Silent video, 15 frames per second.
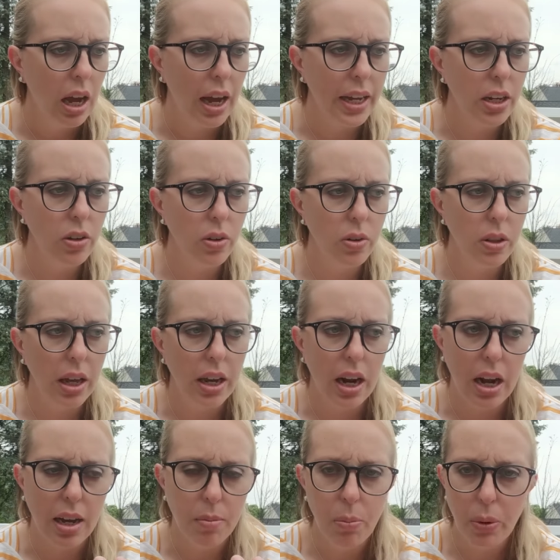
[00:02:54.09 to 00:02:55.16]
I know that
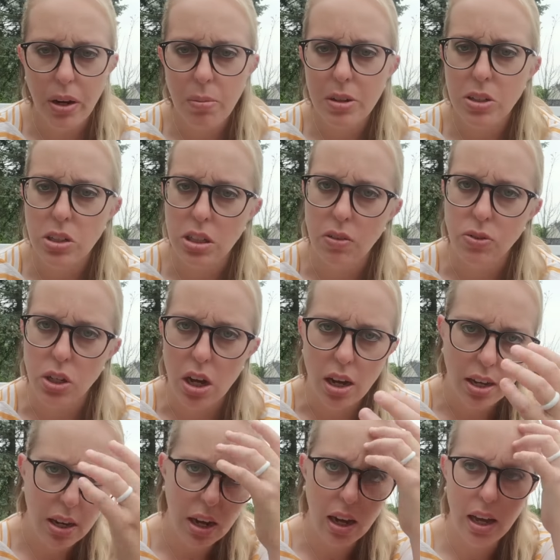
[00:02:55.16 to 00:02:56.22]
I'm pretty much self-taught.